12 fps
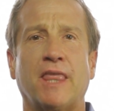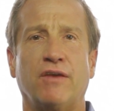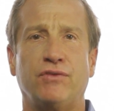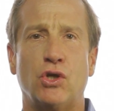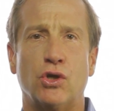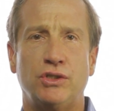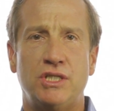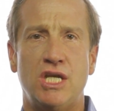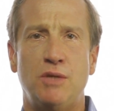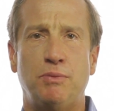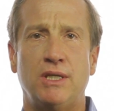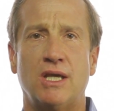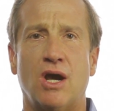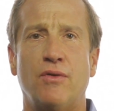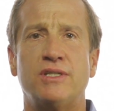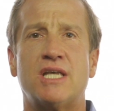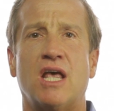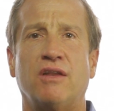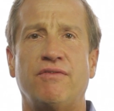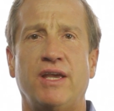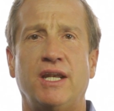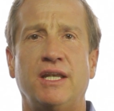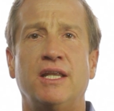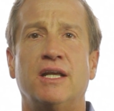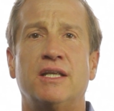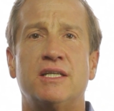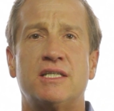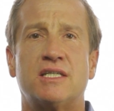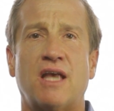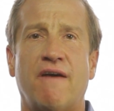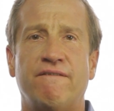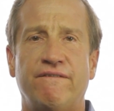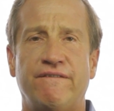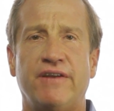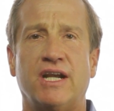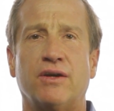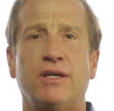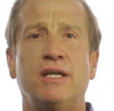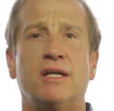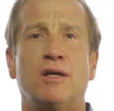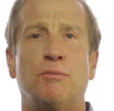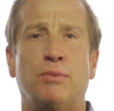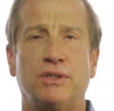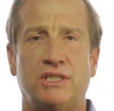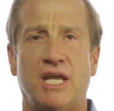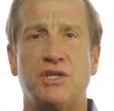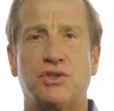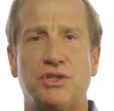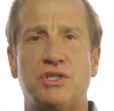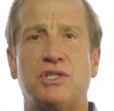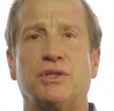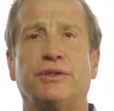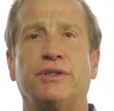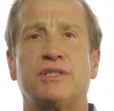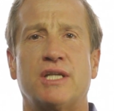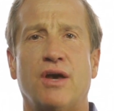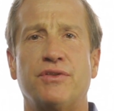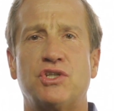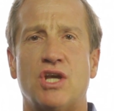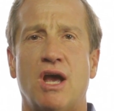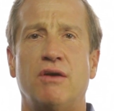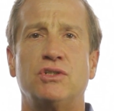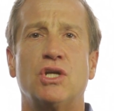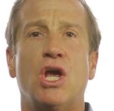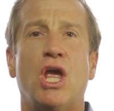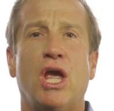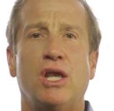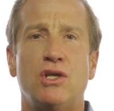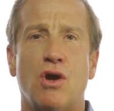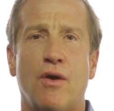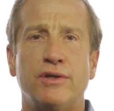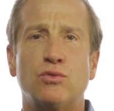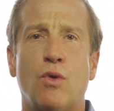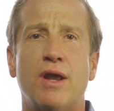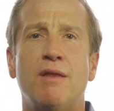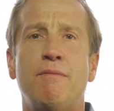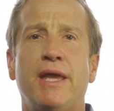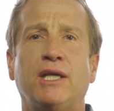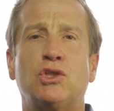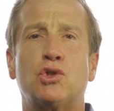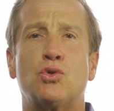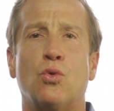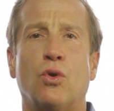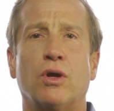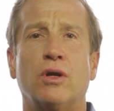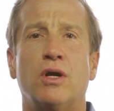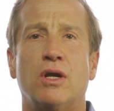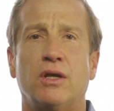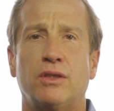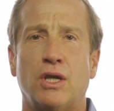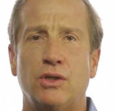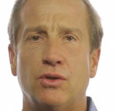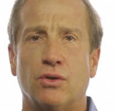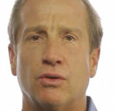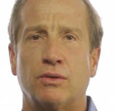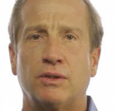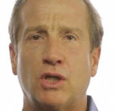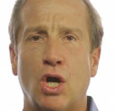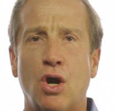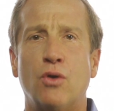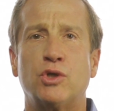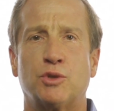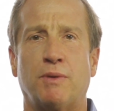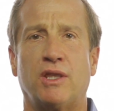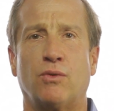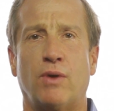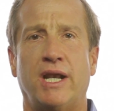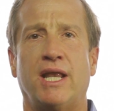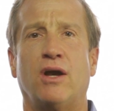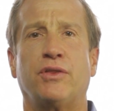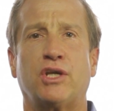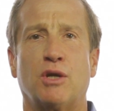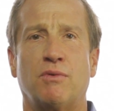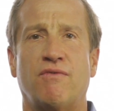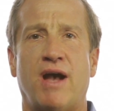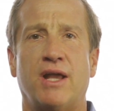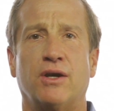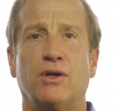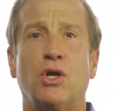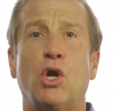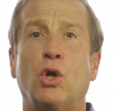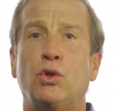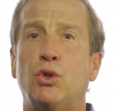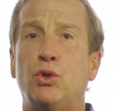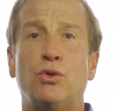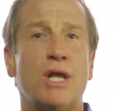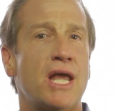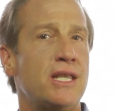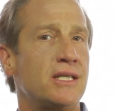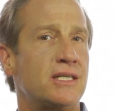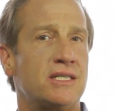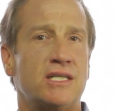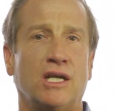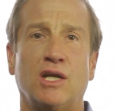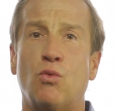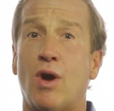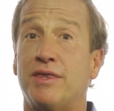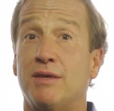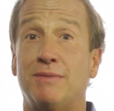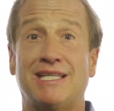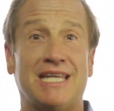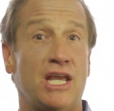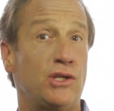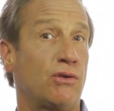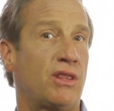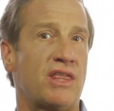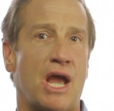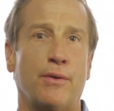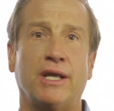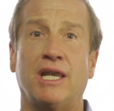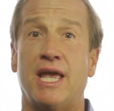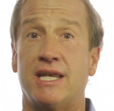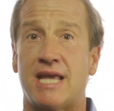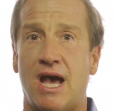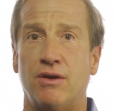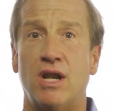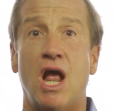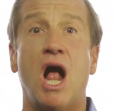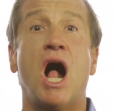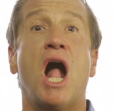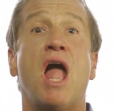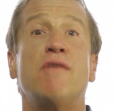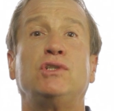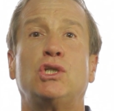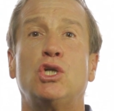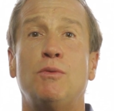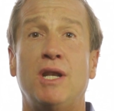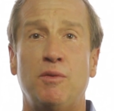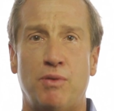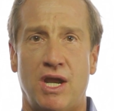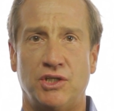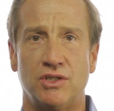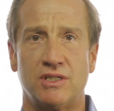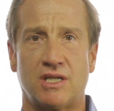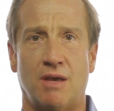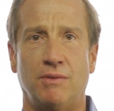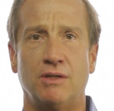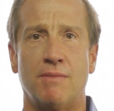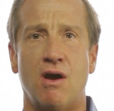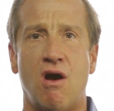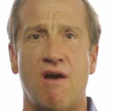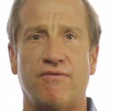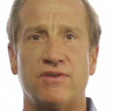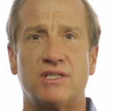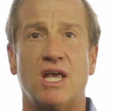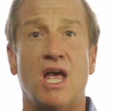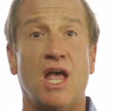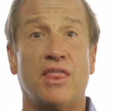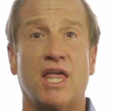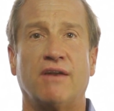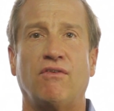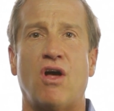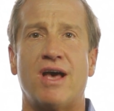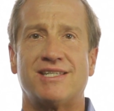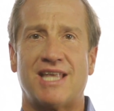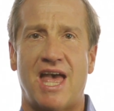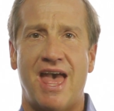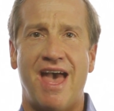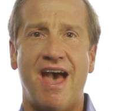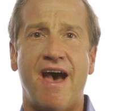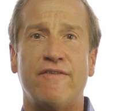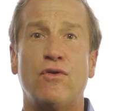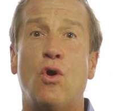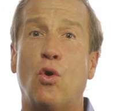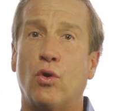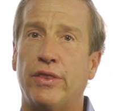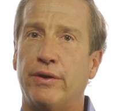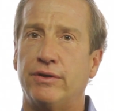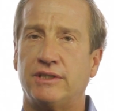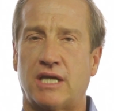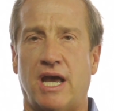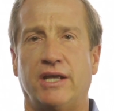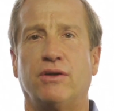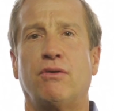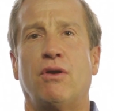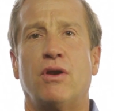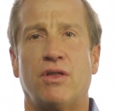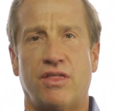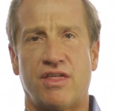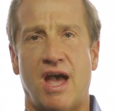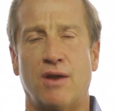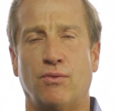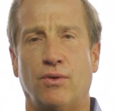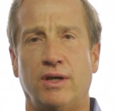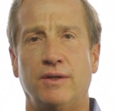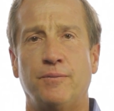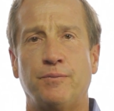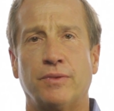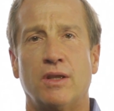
If your T P O is elevated, this is a very potentially serious health challenge, and you always want to make sure that you're coached by the right healthcare provider. You do not necessarily want them to take your thyroid gland out. I have too many patients come into my office that have lost a half or their entire thyroid.